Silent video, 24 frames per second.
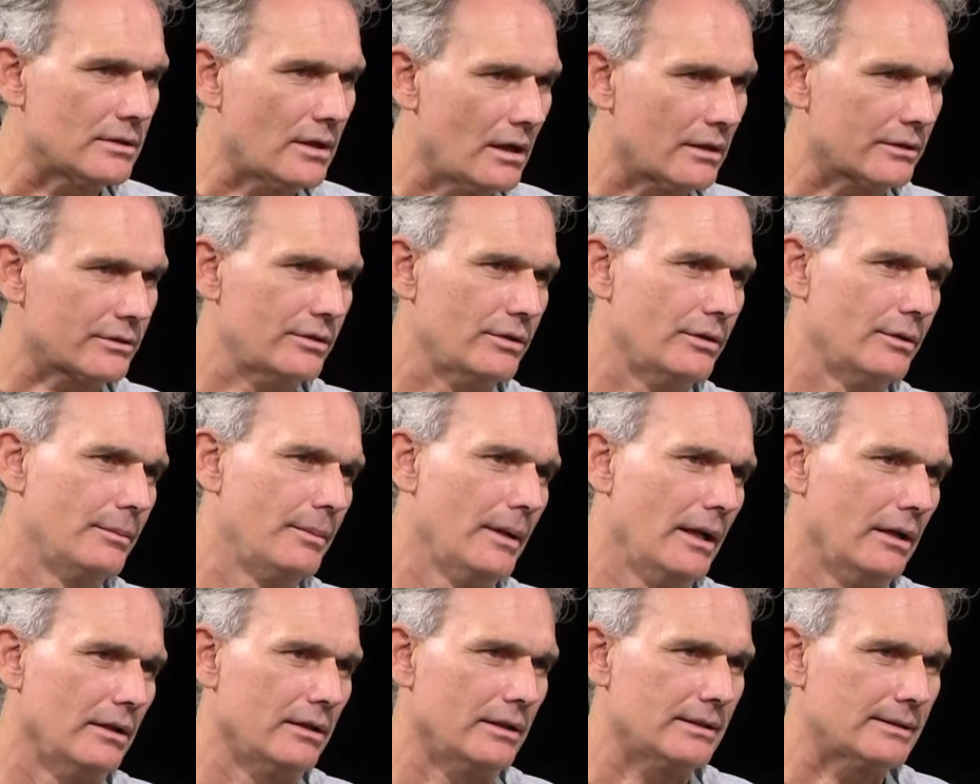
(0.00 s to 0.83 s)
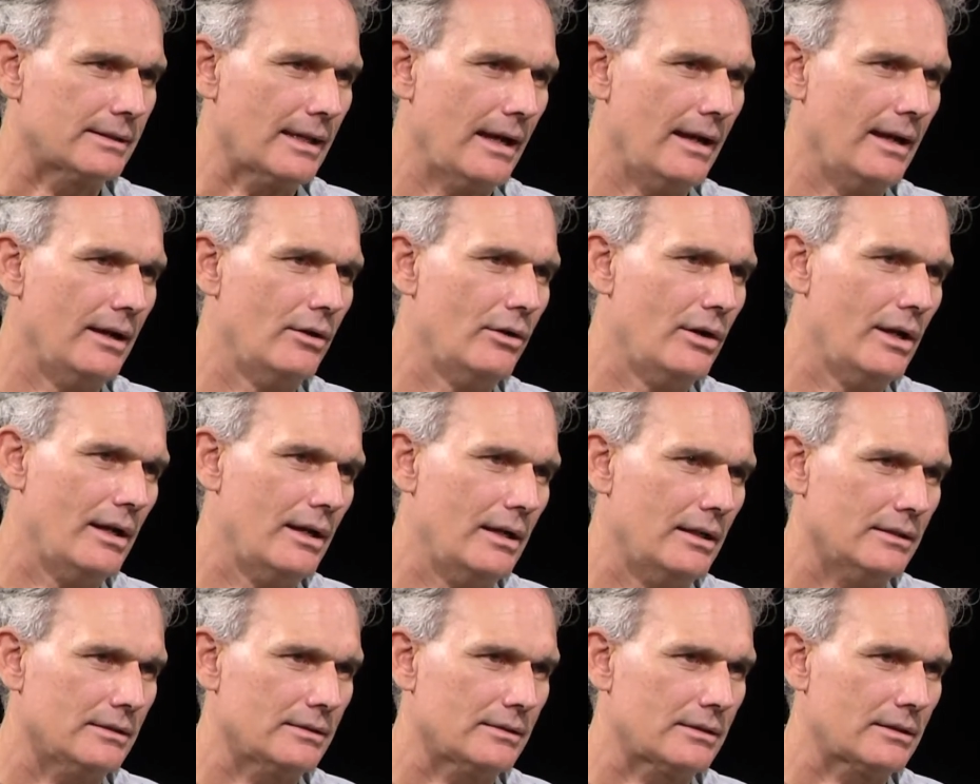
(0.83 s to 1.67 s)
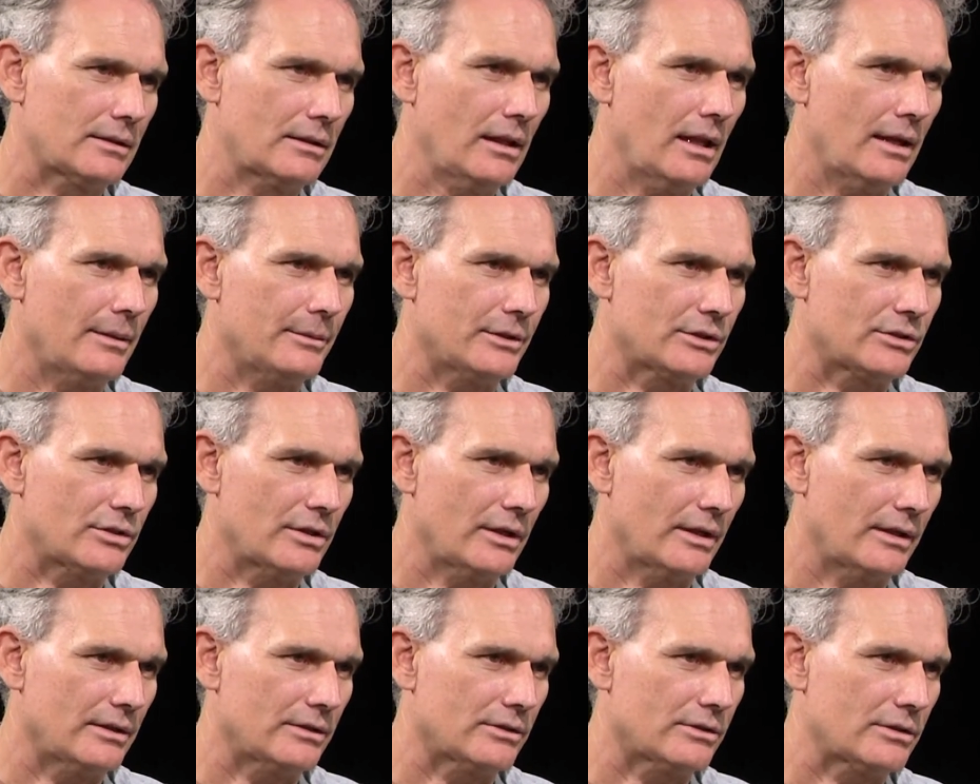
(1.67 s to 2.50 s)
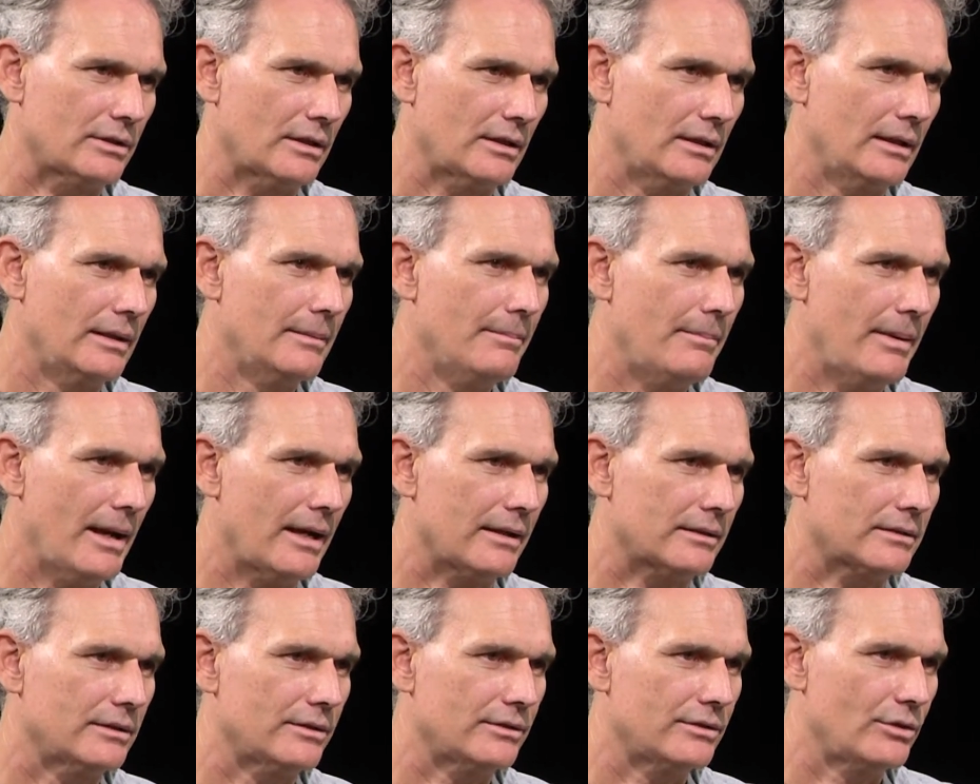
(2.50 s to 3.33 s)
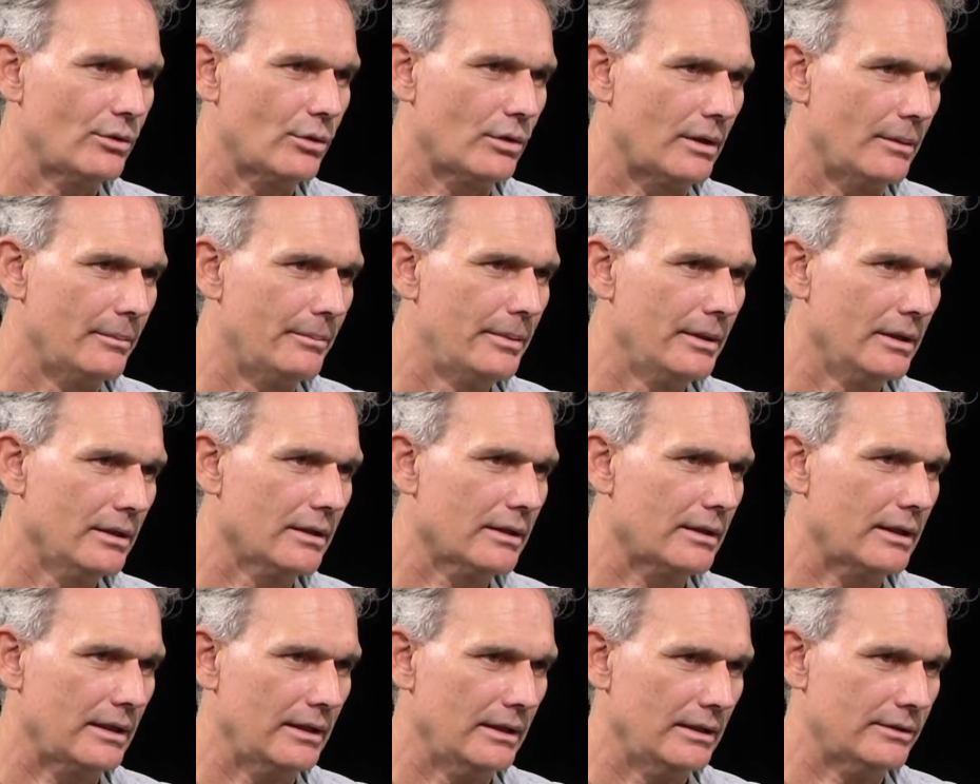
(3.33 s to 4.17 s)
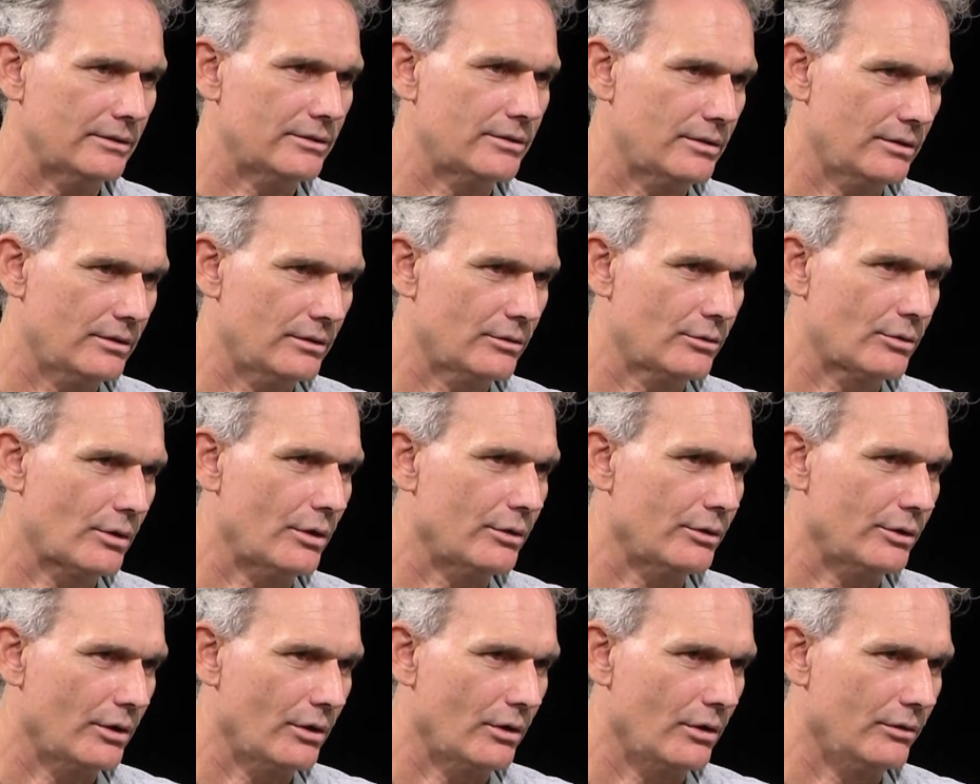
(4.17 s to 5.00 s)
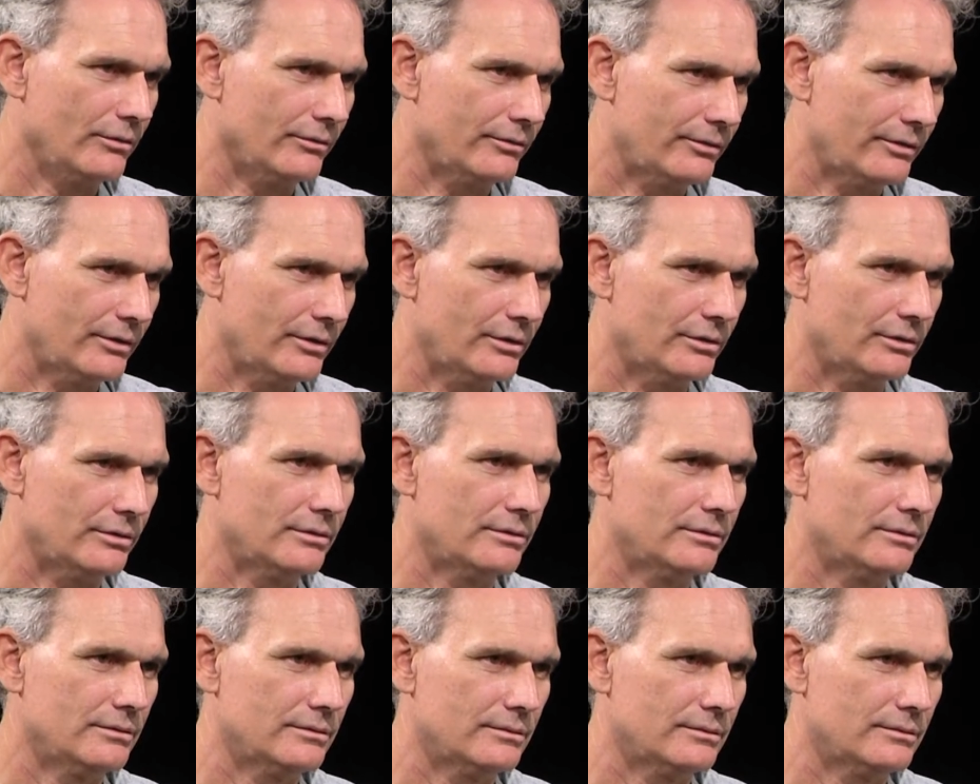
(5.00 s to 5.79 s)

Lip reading: to talk to you about, is how has climate change impacted your ability to grow your own food?